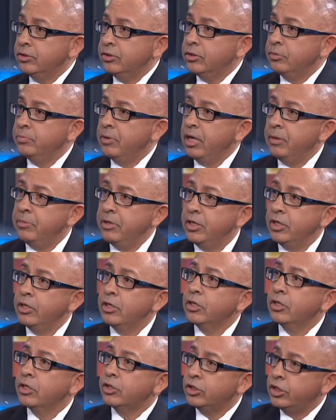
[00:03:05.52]
to
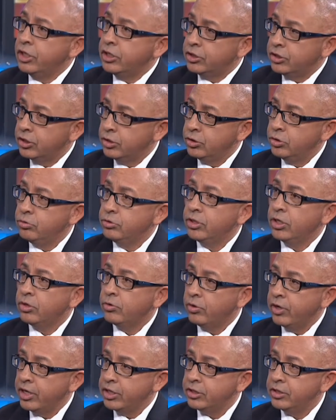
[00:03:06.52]
maybe teach the new
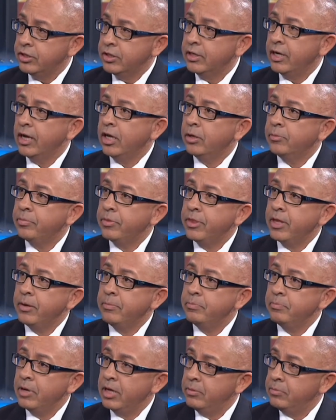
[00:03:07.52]
generation and help
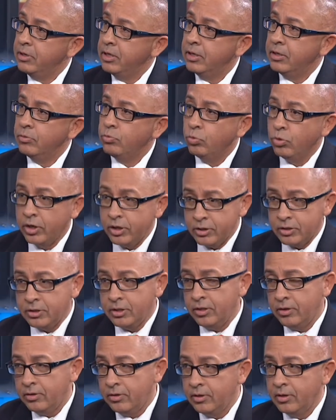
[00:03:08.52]
them maybe once
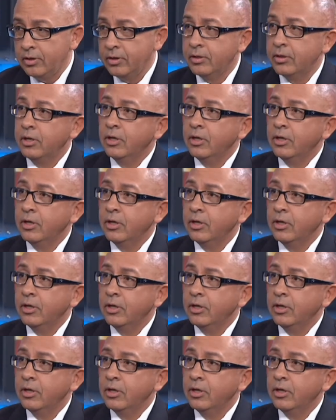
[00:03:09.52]
they're